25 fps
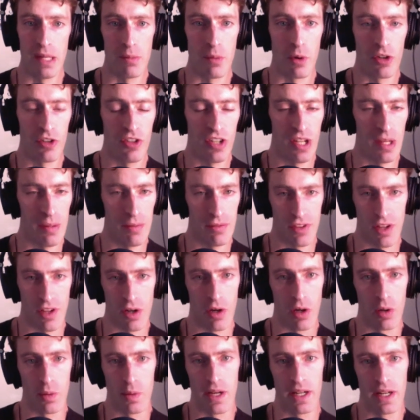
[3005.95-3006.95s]
more teams that are
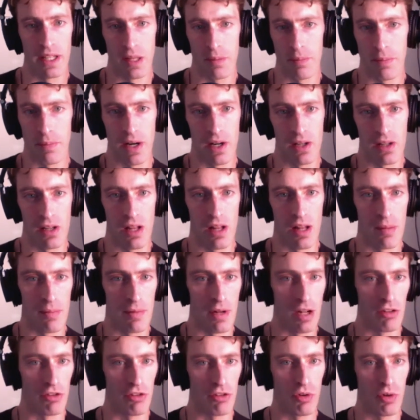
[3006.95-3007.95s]
all running in parallel. I'm
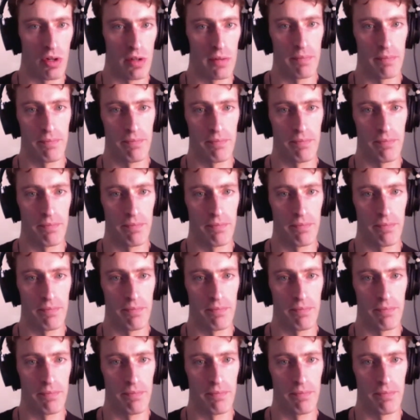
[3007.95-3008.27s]
not sure.